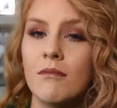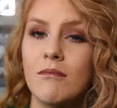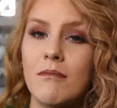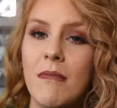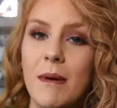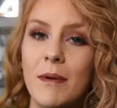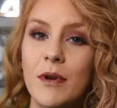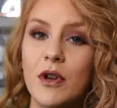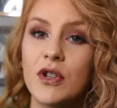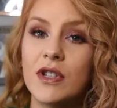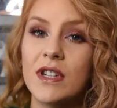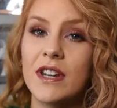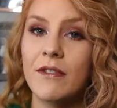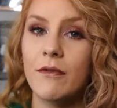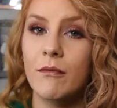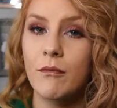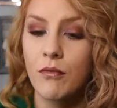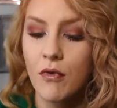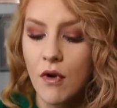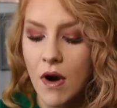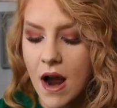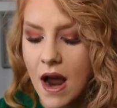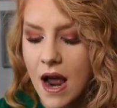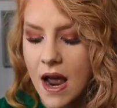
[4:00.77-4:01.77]
maybe use a different
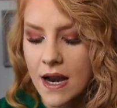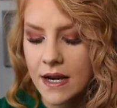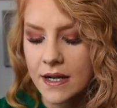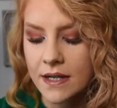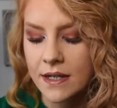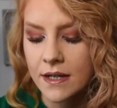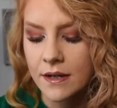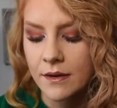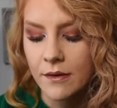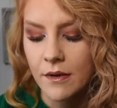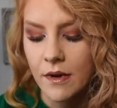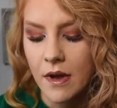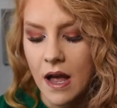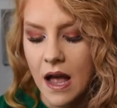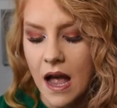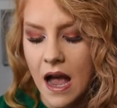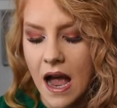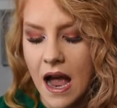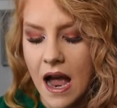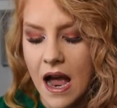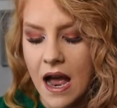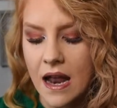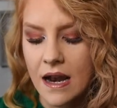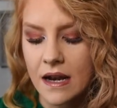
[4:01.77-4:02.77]
brand,
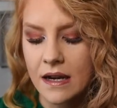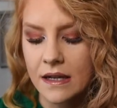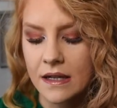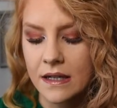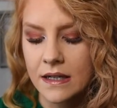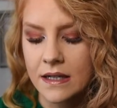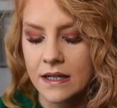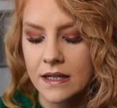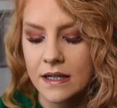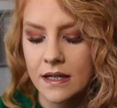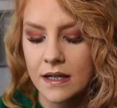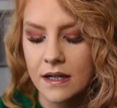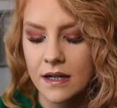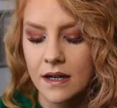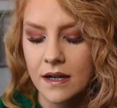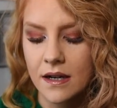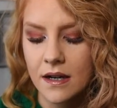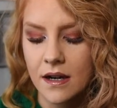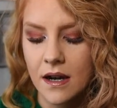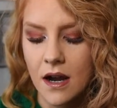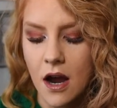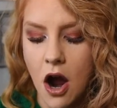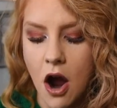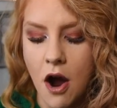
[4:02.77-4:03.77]
and
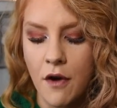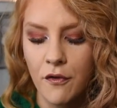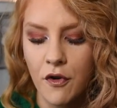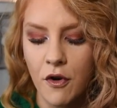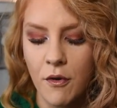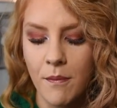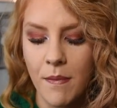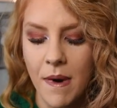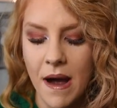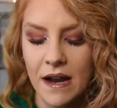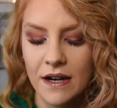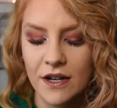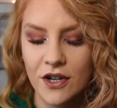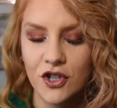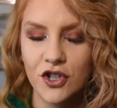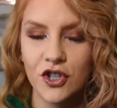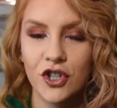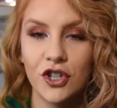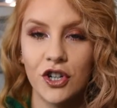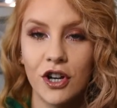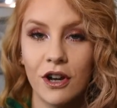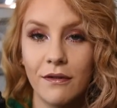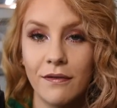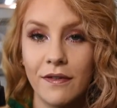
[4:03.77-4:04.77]
I've gone back to
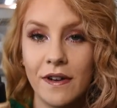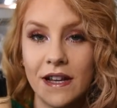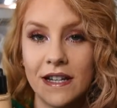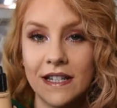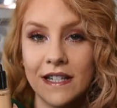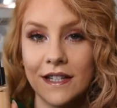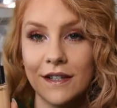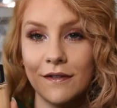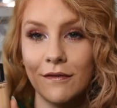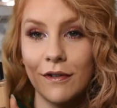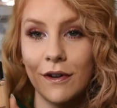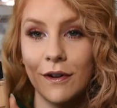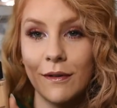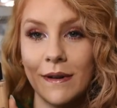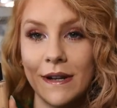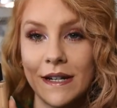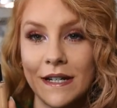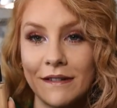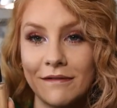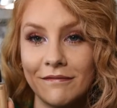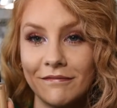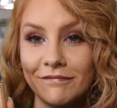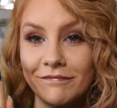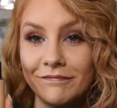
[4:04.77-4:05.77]
Studio Fix
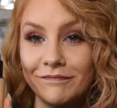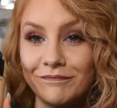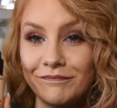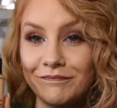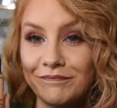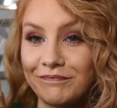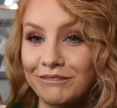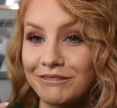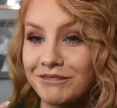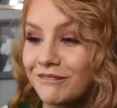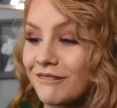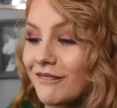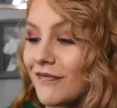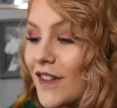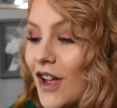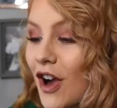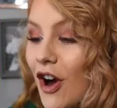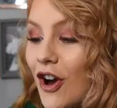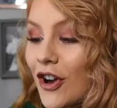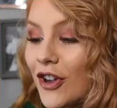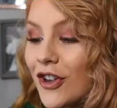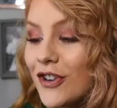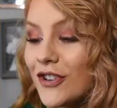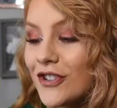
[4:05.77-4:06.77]
Fluid.
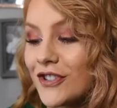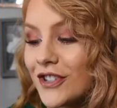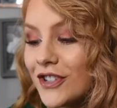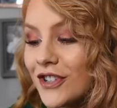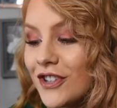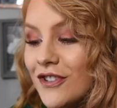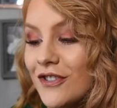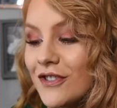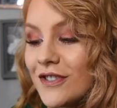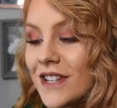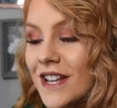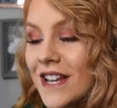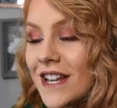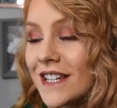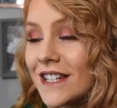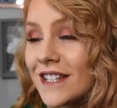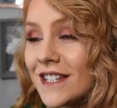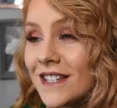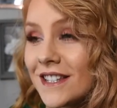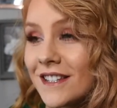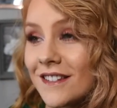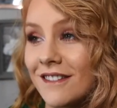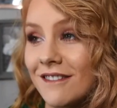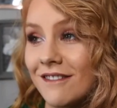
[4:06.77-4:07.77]
I used to use
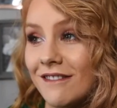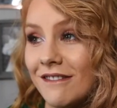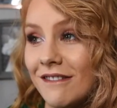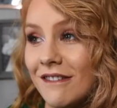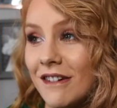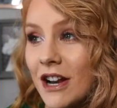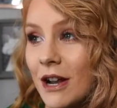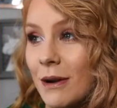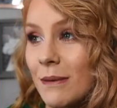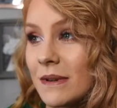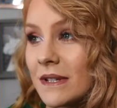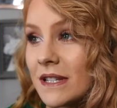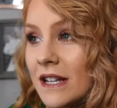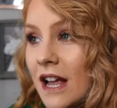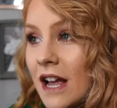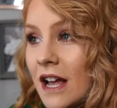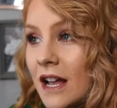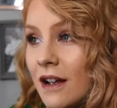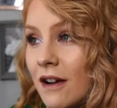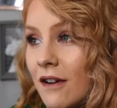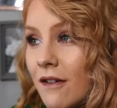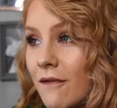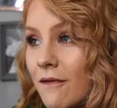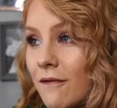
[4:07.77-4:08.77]
this when I was
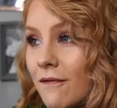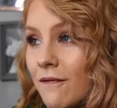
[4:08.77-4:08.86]
like